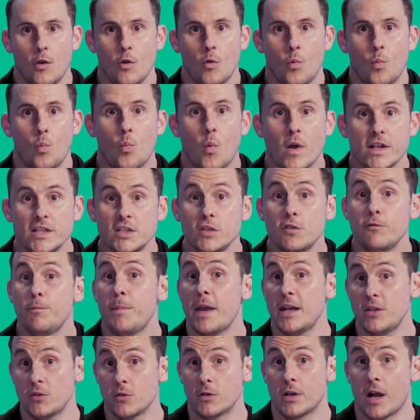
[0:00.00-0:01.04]
Once you've
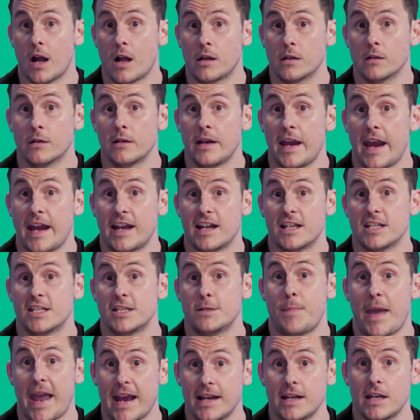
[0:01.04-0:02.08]
picked your color and
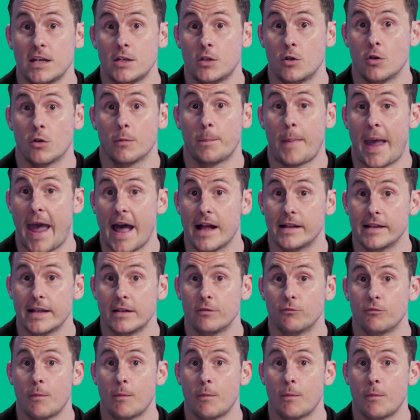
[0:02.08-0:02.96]
expanded your palette,